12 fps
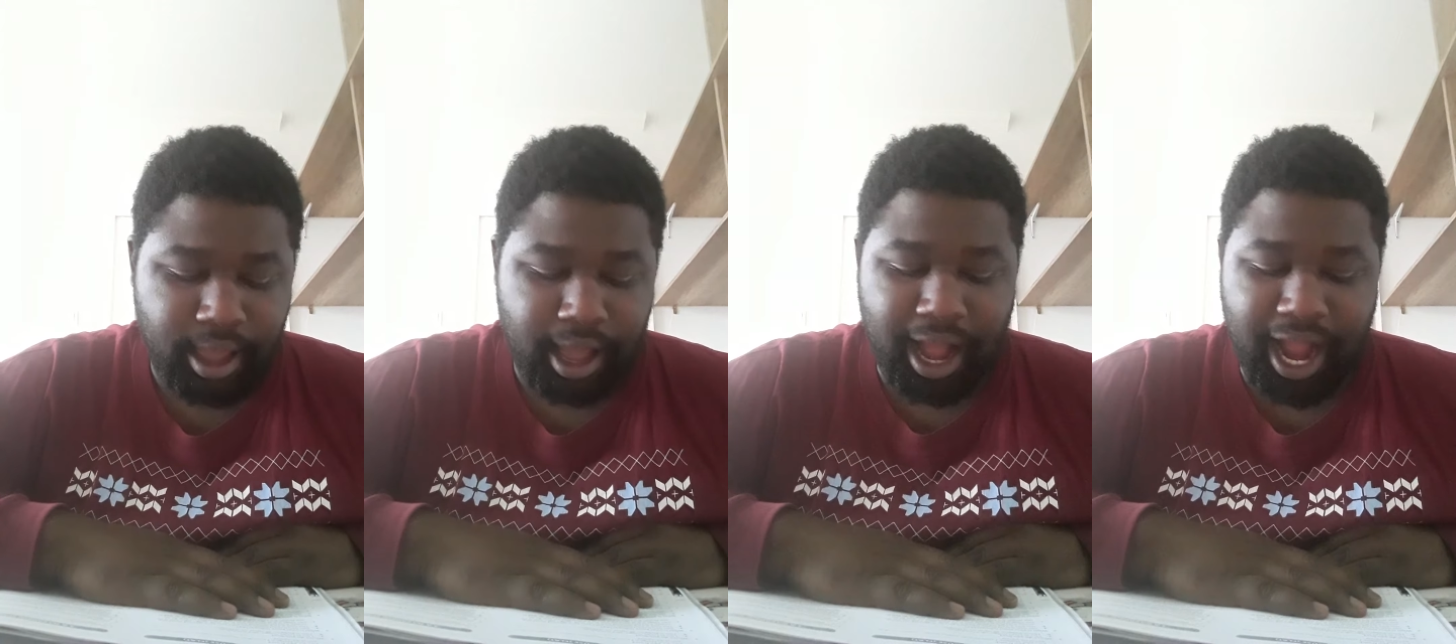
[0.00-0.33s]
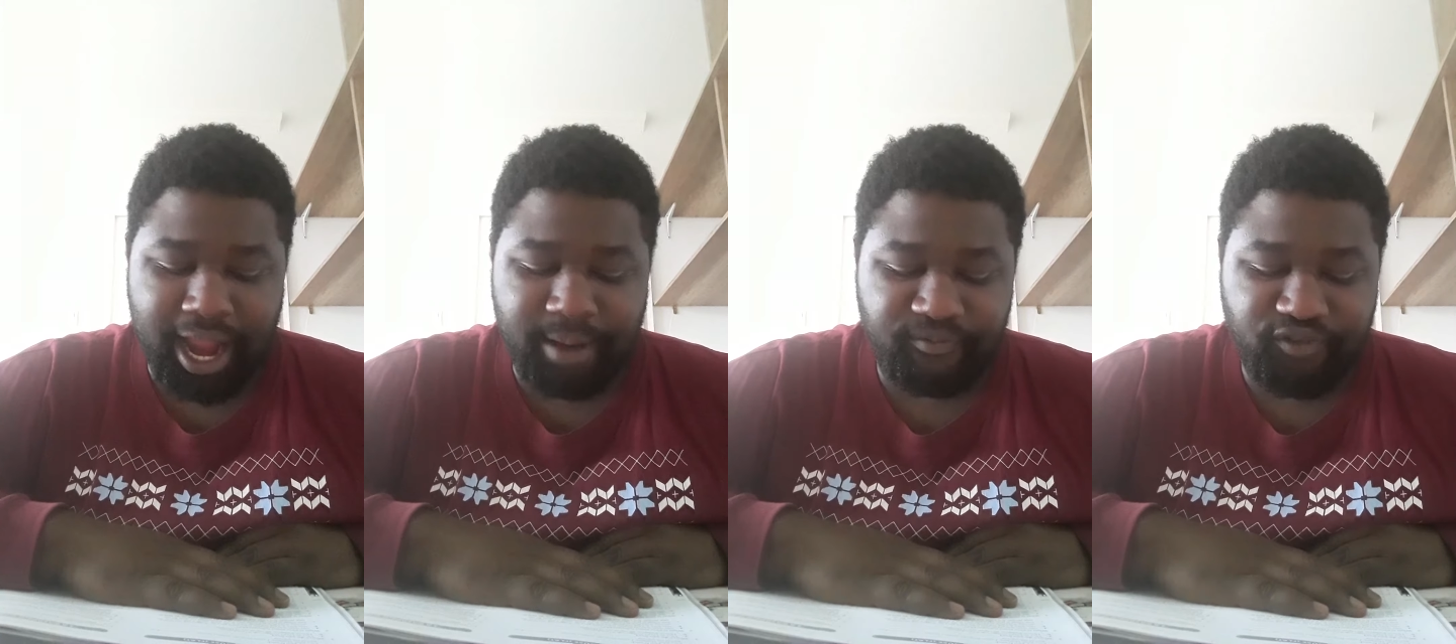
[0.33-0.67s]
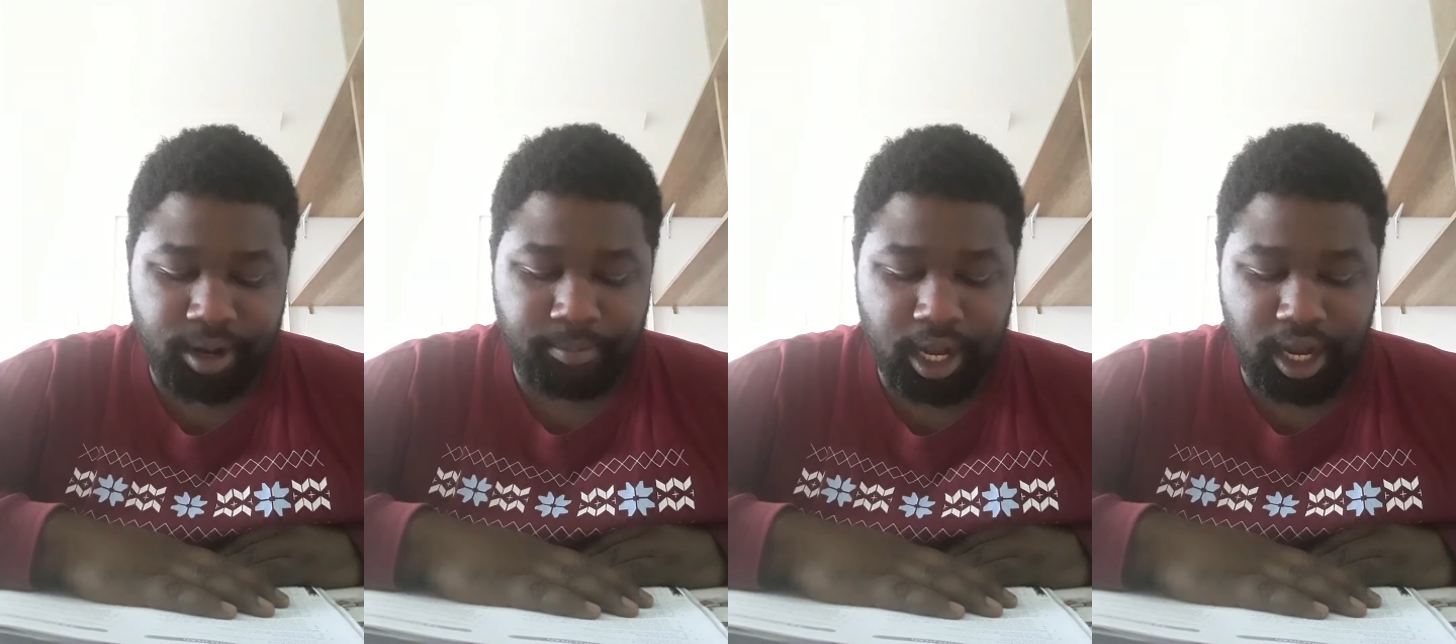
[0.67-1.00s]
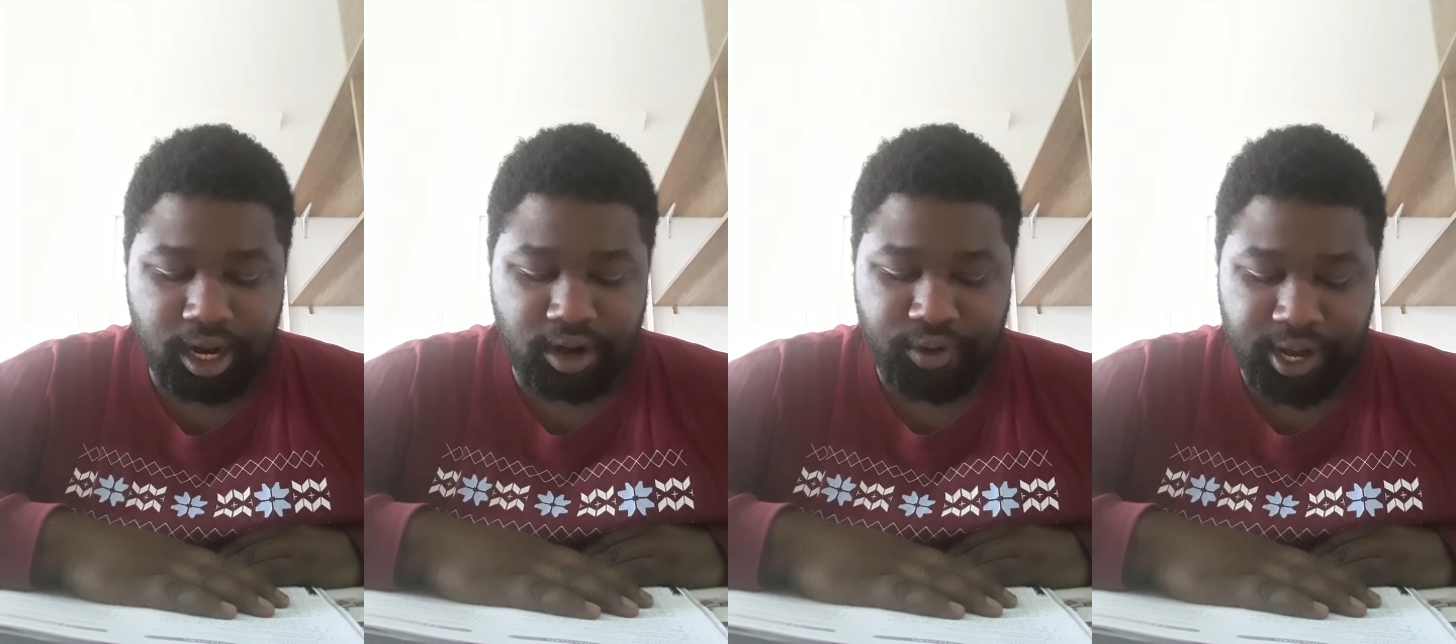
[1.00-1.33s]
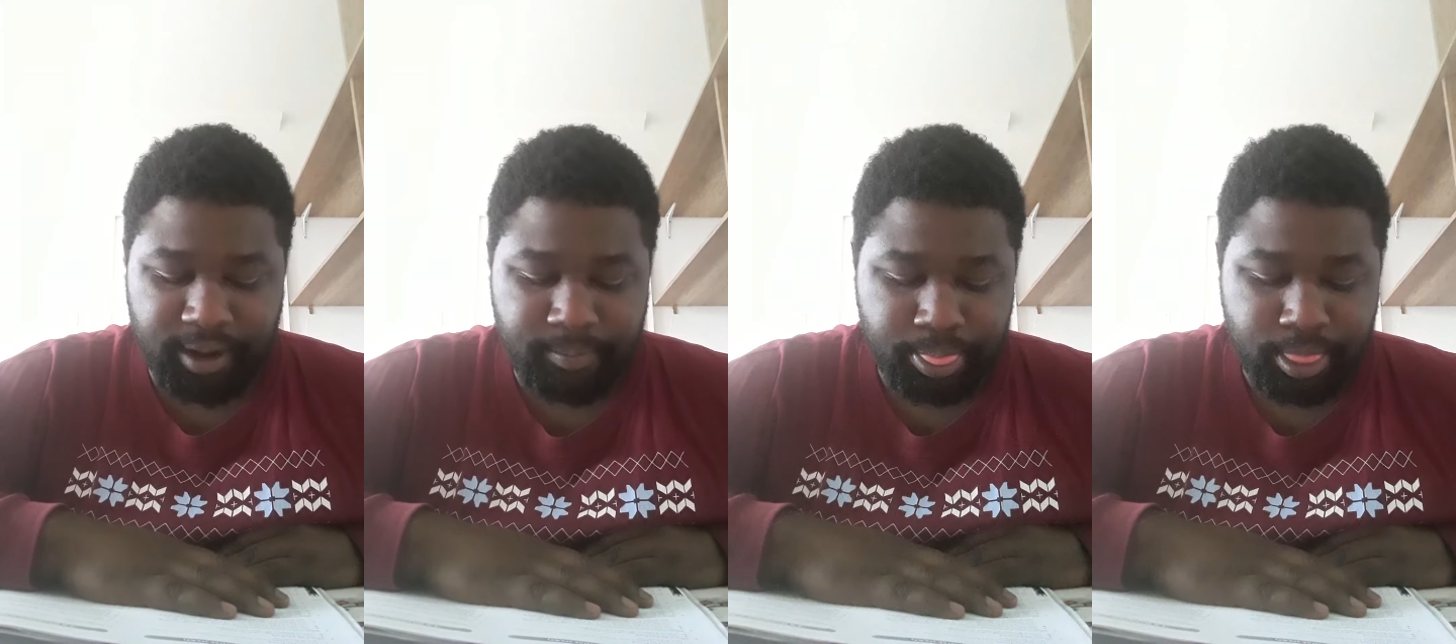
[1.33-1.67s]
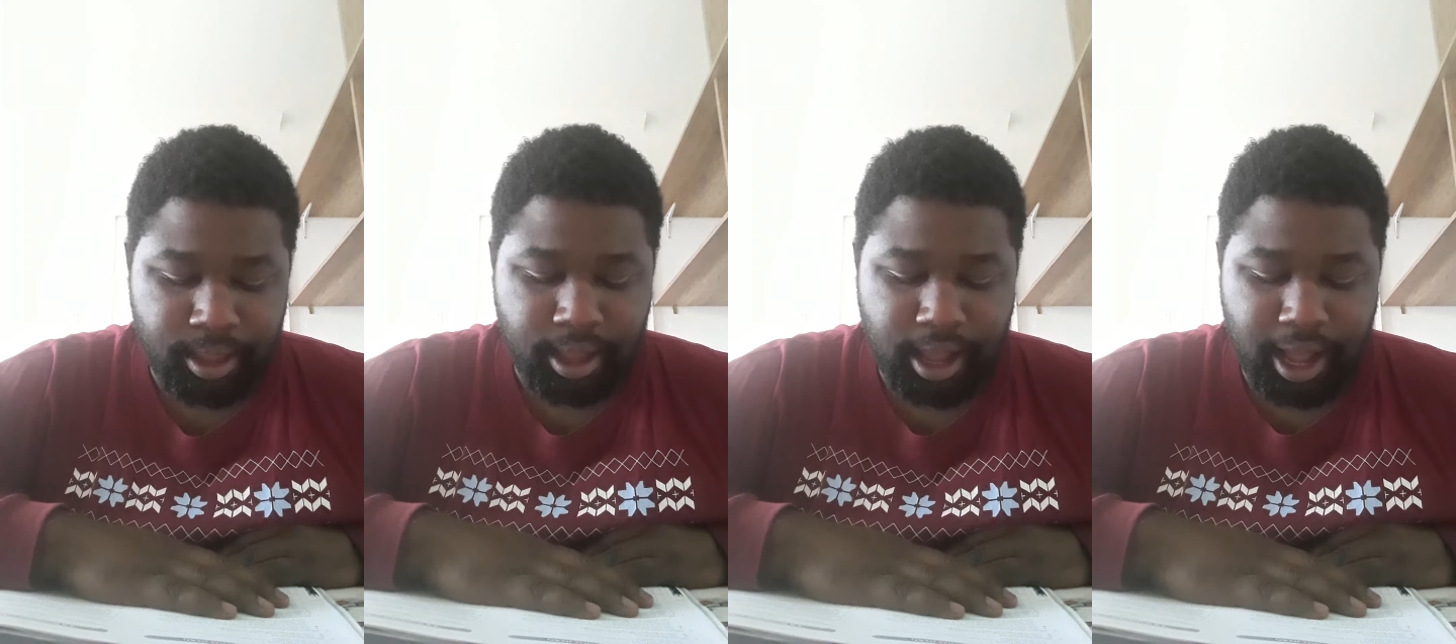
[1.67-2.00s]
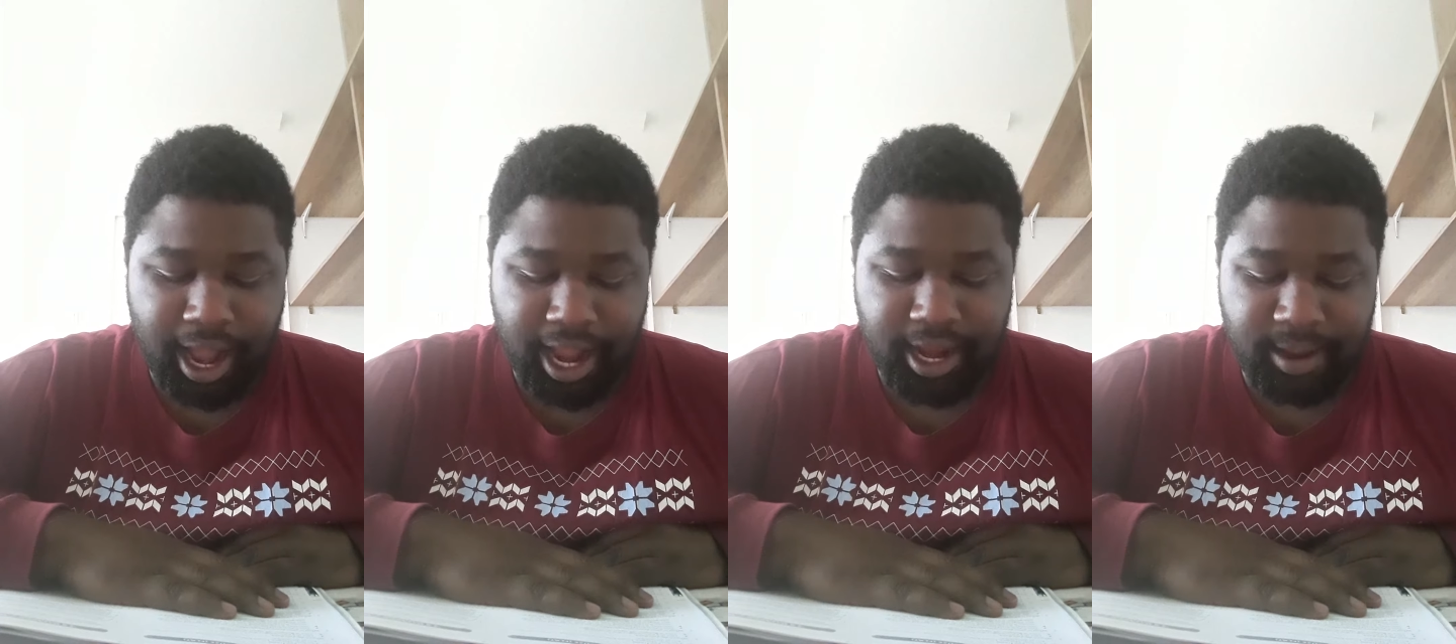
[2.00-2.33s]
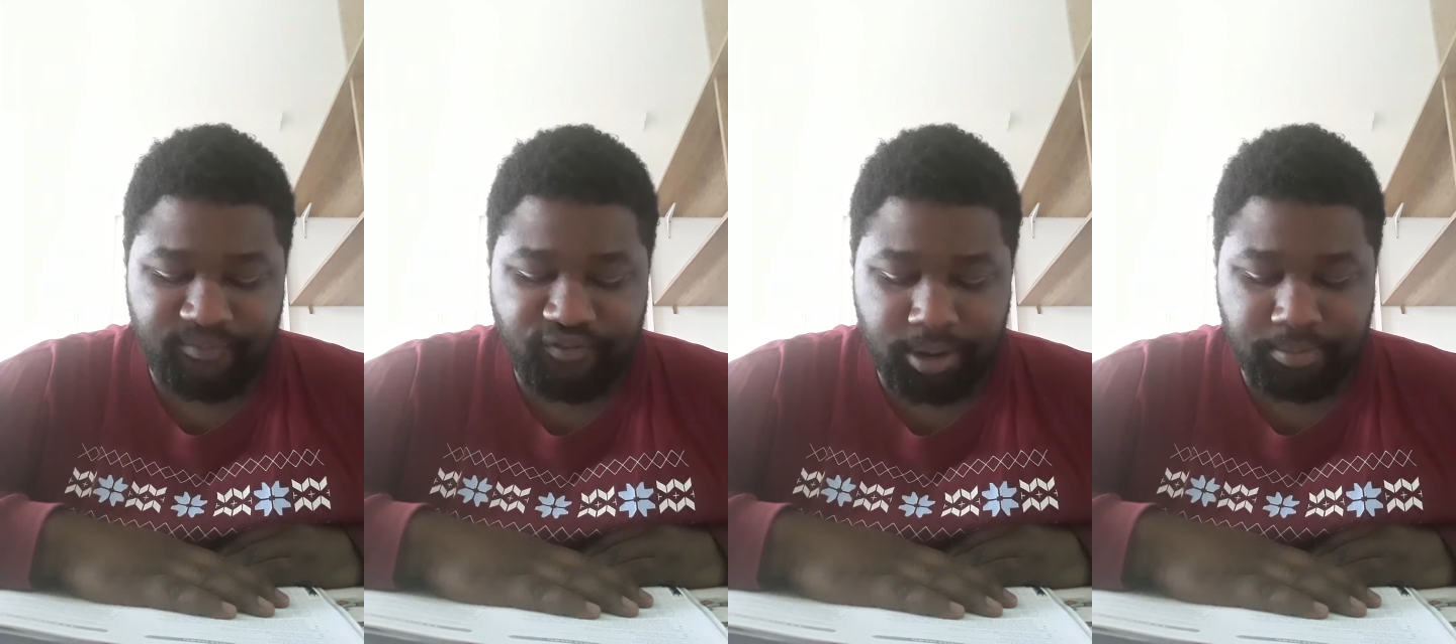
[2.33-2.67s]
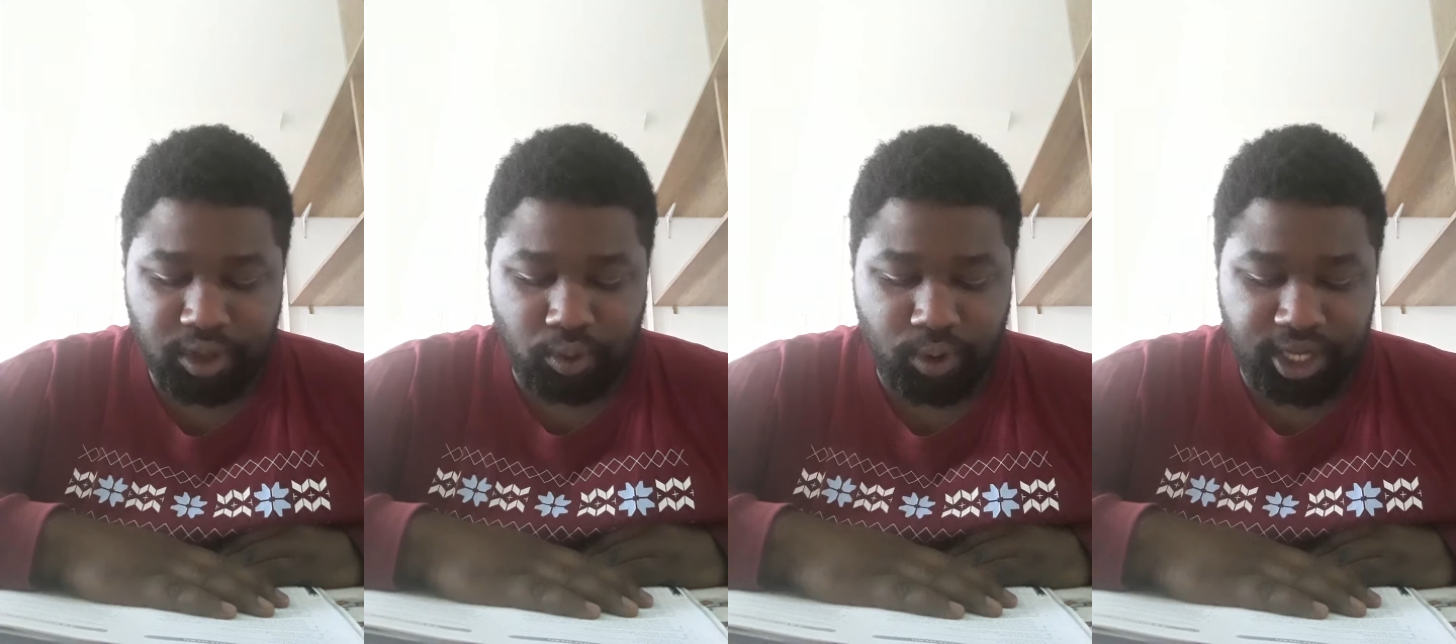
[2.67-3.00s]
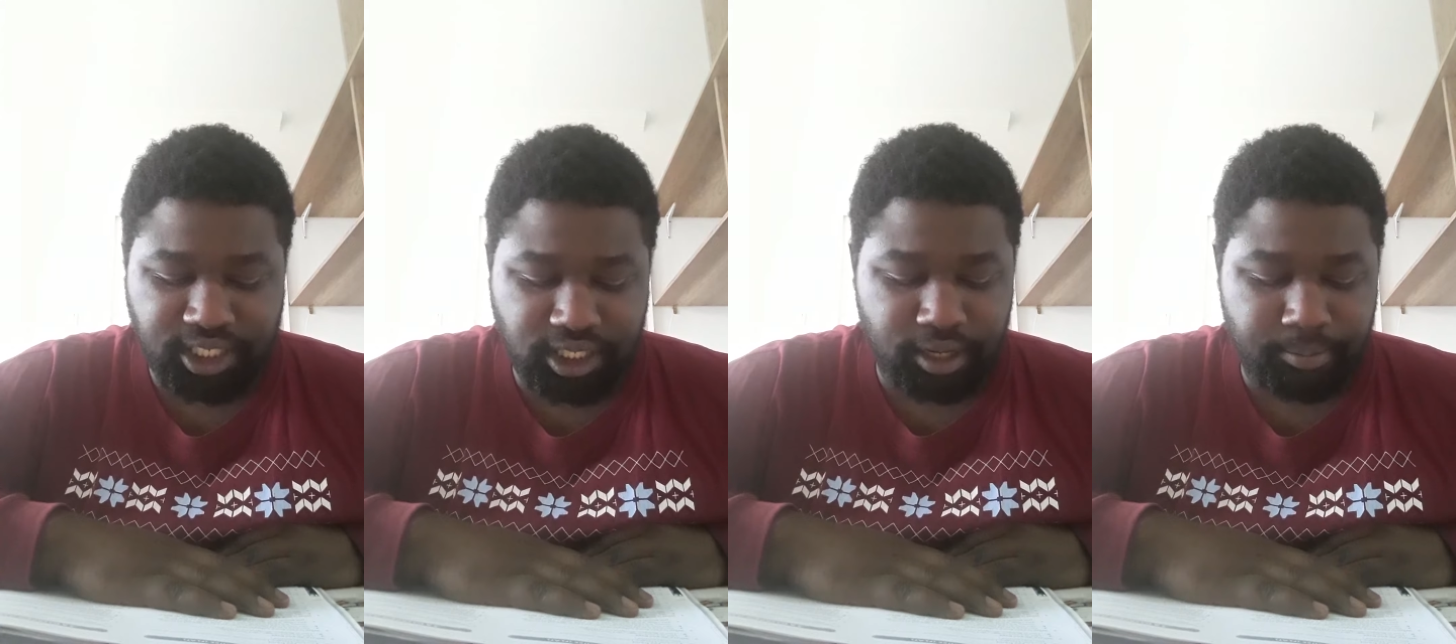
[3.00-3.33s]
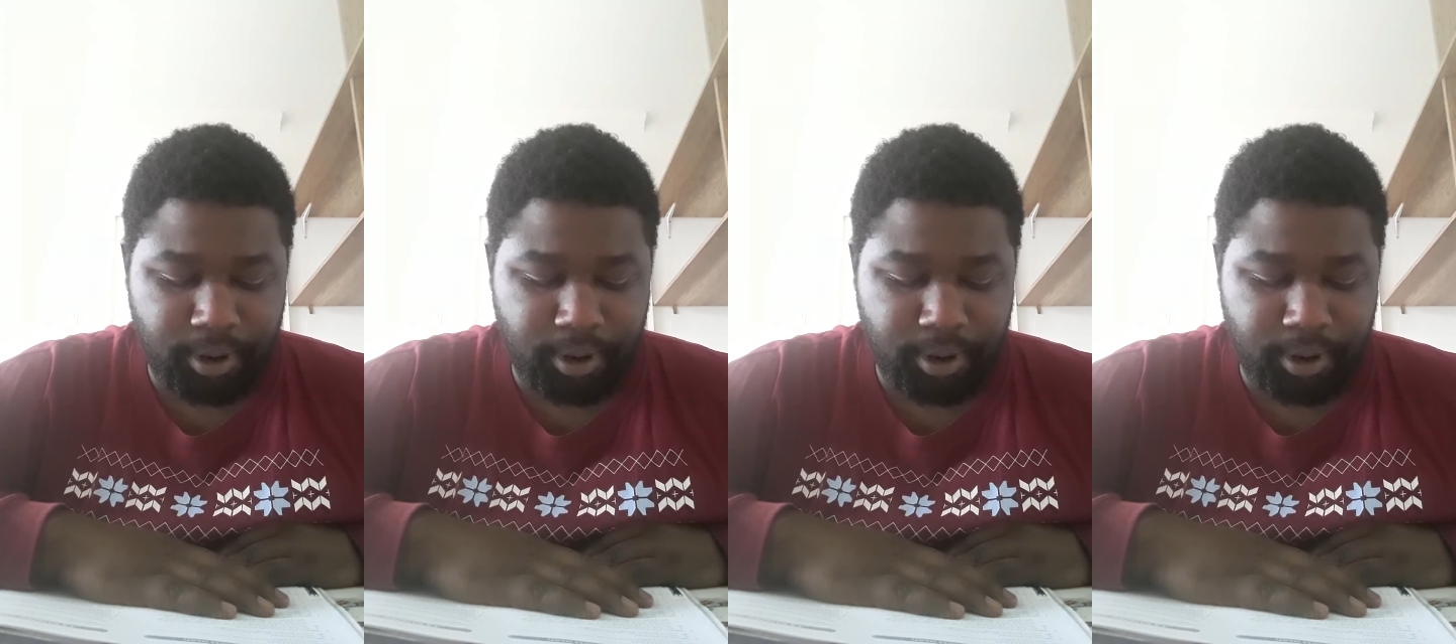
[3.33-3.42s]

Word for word: I am from Hungary. I come from the western